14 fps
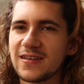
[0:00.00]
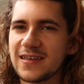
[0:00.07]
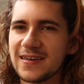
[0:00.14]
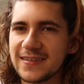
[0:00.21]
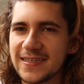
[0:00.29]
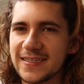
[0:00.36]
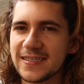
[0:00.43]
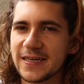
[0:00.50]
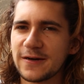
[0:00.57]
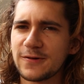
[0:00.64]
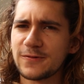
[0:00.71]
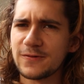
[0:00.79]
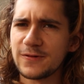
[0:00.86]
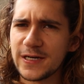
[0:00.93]
killed his
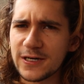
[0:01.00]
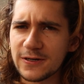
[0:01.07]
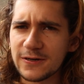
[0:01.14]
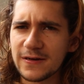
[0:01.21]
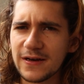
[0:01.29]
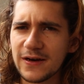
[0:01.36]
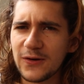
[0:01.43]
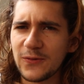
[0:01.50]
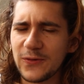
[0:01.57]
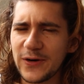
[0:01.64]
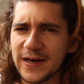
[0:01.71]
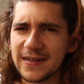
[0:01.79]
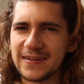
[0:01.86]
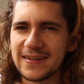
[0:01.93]
career,
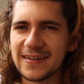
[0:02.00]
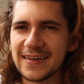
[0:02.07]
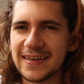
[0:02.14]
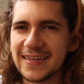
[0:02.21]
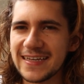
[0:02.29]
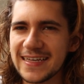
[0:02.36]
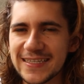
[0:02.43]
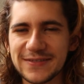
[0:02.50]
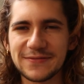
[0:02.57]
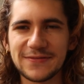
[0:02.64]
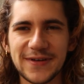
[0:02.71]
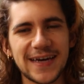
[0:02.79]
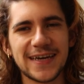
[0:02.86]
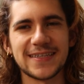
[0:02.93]
while it is in
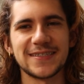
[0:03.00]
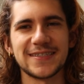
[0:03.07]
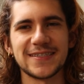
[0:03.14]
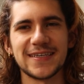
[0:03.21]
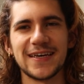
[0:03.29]
fact